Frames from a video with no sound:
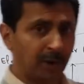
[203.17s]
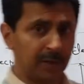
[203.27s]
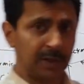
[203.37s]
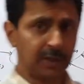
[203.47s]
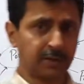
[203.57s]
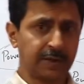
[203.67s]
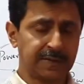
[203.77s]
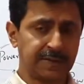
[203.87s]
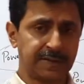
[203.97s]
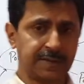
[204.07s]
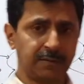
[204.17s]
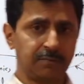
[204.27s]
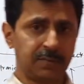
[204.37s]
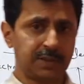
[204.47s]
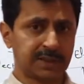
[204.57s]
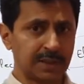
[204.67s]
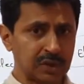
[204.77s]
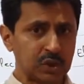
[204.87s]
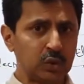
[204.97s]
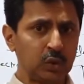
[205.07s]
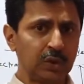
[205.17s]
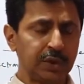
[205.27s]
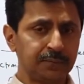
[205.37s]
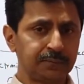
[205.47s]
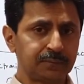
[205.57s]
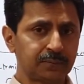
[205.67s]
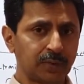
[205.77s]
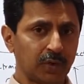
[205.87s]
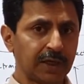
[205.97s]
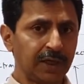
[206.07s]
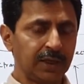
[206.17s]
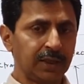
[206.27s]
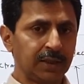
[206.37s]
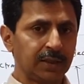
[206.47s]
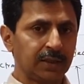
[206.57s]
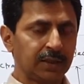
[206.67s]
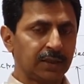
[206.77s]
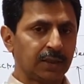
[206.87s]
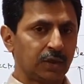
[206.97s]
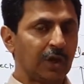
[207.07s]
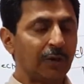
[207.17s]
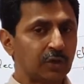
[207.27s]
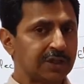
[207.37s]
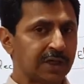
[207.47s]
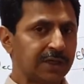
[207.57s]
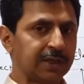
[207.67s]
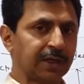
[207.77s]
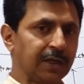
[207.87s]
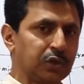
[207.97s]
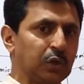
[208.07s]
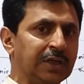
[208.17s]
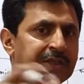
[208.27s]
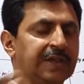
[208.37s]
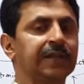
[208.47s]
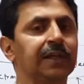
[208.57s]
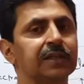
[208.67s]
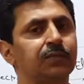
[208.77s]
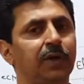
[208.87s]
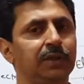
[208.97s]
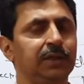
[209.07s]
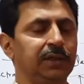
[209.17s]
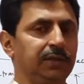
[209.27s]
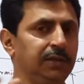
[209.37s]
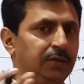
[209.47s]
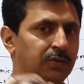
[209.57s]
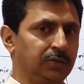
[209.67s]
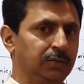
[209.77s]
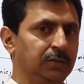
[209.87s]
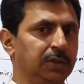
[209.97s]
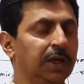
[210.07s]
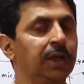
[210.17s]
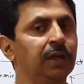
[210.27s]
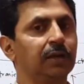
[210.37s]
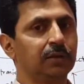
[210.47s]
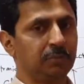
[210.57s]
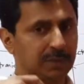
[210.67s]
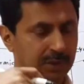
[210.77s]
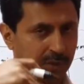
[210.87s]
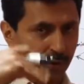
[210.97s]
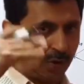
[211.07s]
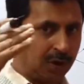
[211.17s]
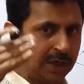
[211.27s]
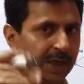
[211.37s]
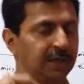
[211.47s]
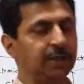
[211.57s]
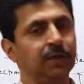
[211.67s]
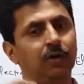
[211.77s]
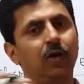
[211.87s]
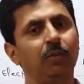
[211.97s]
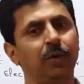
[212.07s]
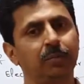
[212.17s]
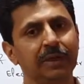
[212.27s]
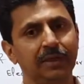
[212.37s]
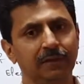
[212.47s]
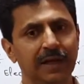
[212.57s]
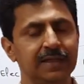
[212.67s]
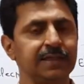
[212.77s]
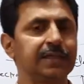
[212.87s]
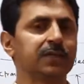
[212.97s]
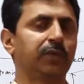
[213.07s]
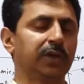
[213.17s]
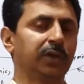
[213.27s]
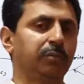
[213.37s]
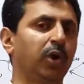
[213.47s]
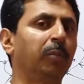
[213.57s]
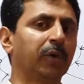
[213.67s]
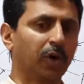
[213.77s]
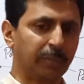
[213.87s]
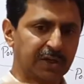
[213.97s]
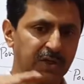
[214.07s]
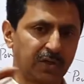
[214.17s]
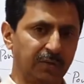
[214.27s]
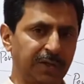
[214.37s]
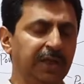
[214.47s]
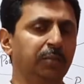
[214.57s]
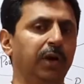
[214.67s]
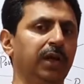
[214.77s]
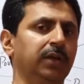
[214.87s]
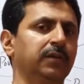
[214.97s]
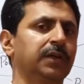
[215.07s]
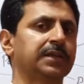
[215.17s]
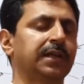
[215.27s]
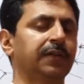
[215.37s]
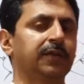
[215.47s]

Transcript: electronic system is controlled. Okay, you have to generate the controlling signals for the turning on and turning off of the devices, for the proper operation of any power electronics converter